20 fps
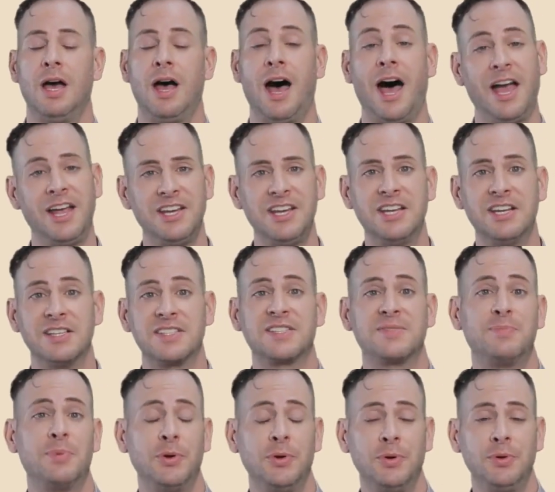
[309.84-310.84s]
I need a
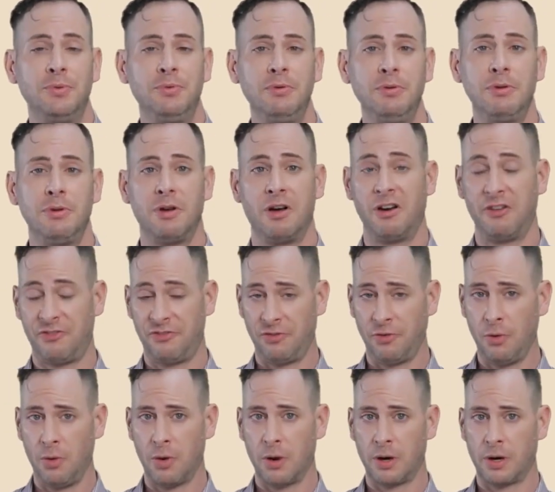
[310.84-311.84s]
spoon, a
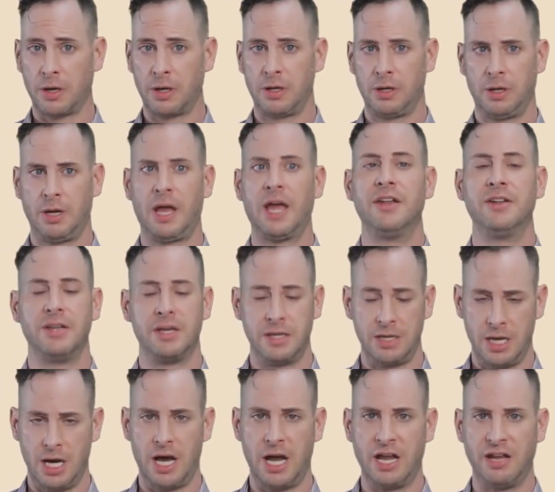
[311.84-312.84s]
fork, and a
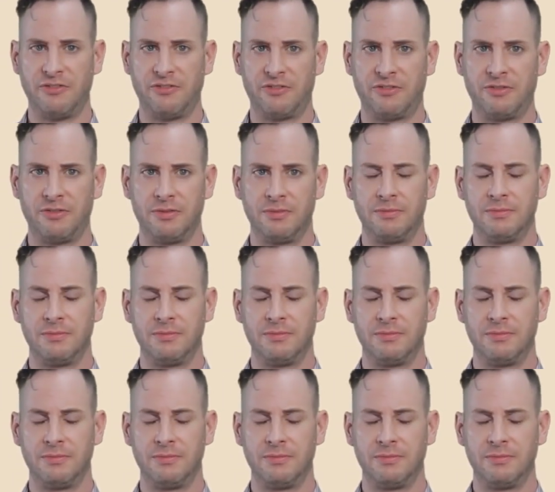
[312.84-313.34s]
knife.